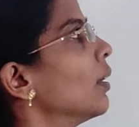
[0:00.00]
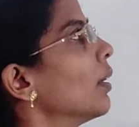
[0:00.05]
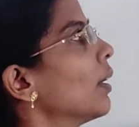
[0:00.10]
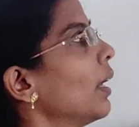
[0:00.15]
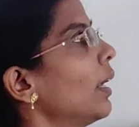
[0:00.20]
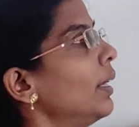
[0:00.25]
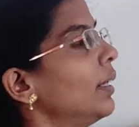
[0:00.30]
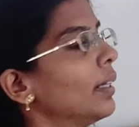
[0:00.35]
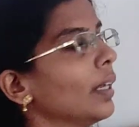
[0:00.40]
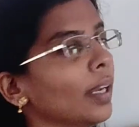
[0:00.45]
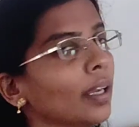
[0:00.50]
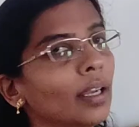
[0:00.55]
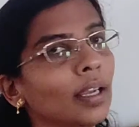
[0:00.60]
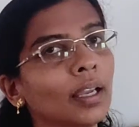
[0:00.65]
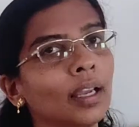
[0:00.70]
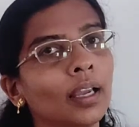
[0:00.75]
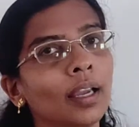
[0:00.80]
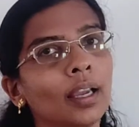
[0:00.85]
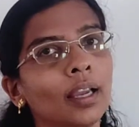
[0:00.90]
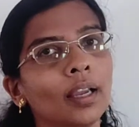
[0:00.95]
Right
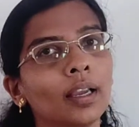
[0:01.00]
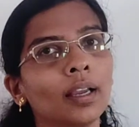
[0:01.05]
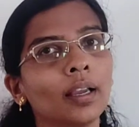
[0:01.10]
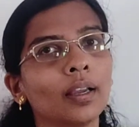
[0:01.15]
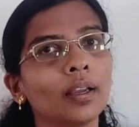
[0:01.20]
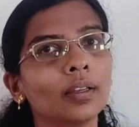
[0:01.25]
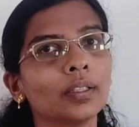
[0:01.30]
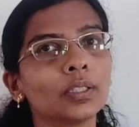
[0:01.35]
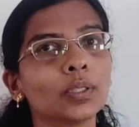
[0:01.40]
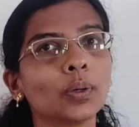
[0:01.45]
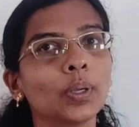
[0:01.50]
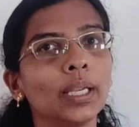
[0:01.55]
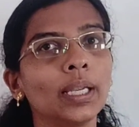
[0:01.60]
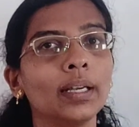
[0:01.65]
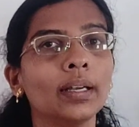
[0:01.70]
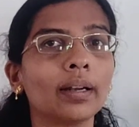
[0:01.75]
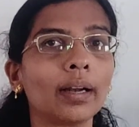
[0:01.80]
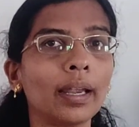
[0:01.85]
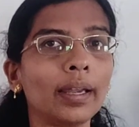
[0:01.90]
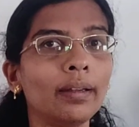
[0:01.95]
there. So
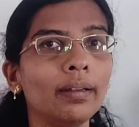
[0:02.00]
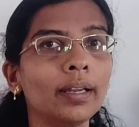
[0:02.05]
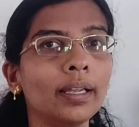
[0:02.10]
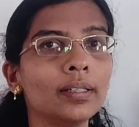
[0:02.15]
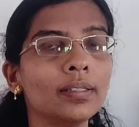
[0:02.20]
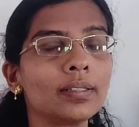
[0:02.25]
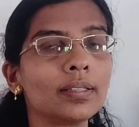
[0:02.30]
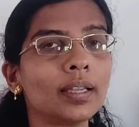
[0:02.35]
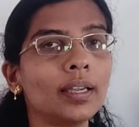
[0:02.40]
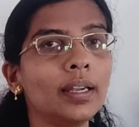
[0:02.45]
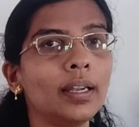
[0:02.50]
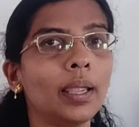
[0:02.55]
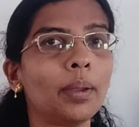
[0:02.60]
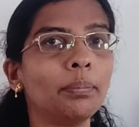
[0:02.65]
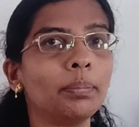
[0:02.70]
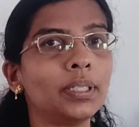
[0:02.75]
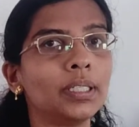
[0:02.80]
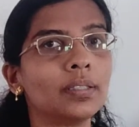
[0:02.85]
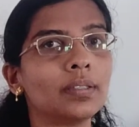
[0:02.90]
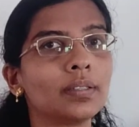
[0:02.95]
in right hand side
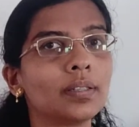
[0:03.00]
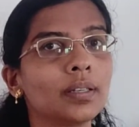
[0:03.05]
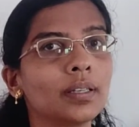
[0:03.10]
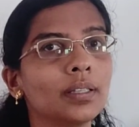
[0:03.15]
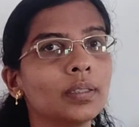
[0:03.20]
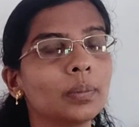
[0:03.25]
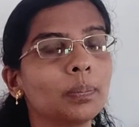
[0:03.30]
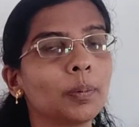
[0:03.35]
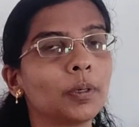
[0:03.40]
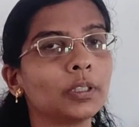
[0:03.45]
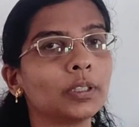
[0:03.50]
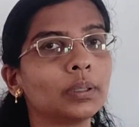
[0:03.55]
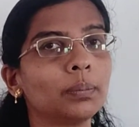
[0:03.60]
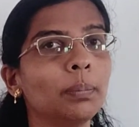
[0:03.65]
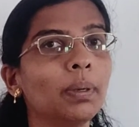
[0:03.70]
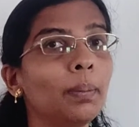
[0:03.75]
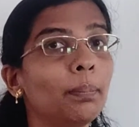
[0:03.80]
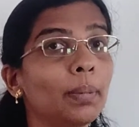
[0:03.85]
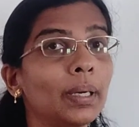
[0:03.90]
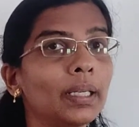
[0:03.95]
empty string is
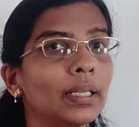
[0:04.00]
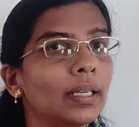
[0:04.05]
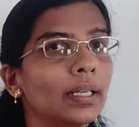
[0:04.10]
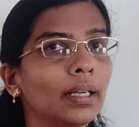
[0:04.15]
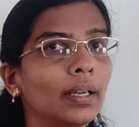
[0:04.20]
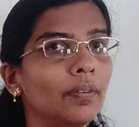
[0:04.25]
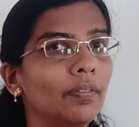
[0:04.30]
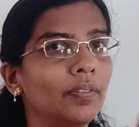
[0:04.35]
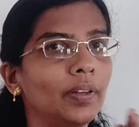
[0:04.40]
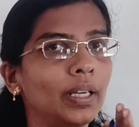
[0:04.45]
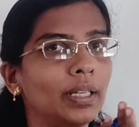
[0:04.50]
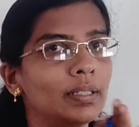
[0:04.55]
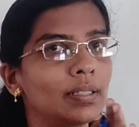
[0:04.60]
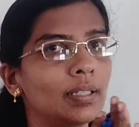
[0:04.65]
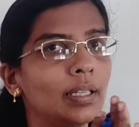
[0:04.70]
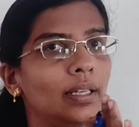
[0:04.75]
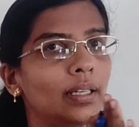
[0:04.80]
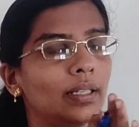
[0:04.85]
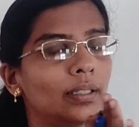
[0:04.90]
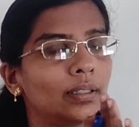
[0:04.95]
possible, but in left hand
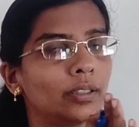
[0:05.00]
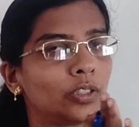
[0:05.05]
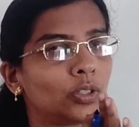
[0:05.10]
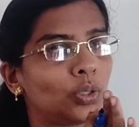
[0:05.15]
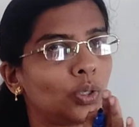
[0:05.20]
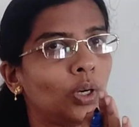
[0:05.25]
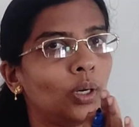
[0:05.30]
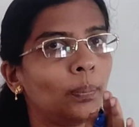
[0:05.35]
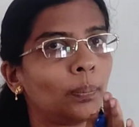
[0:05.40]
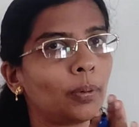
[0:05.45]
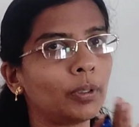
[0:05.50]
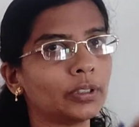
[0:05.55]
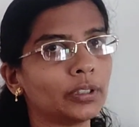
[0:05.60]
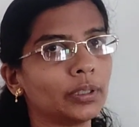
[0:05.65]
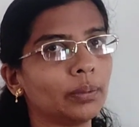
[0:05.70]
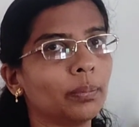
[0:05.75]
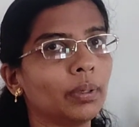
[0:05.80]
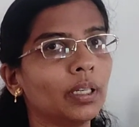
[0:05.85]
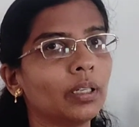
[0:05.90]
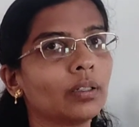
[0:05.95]
side it is not
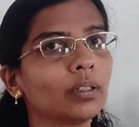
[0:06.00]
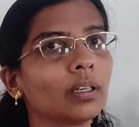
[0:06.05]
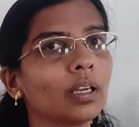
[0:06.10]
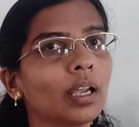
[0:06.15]
possible.